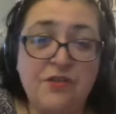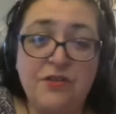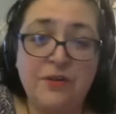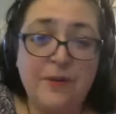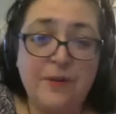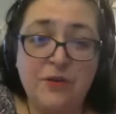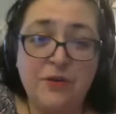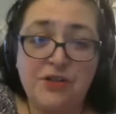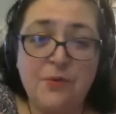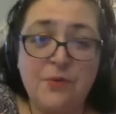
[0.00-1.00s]
going to be pushed
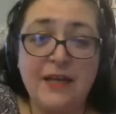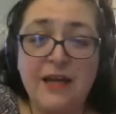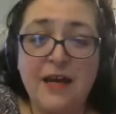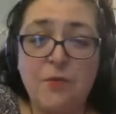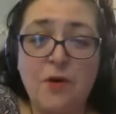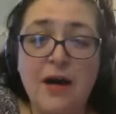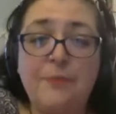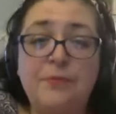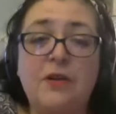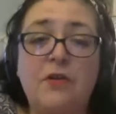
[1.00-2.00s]
away. What
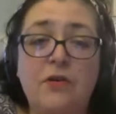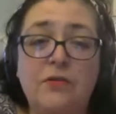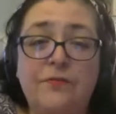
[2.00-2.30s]
happened? They're all